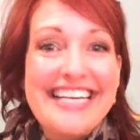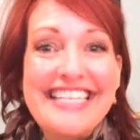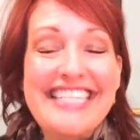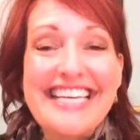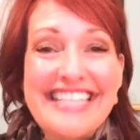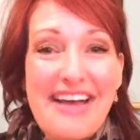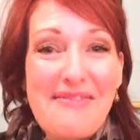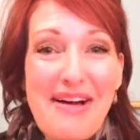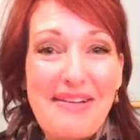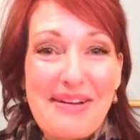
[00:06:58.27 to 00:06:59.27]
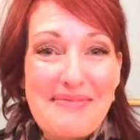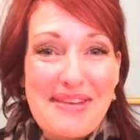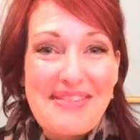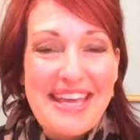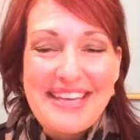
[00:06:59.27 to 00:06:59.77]
Jess, I welcome
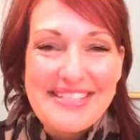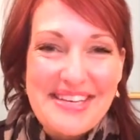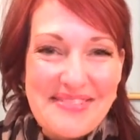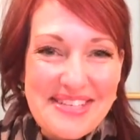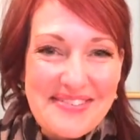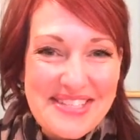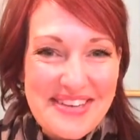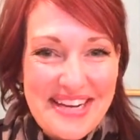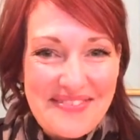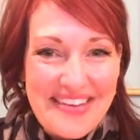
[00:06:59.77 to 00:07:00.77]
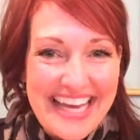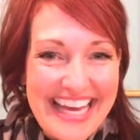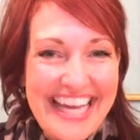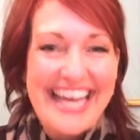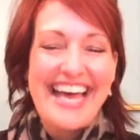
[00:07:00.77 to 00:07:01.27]
you. Thank you so much for joining me.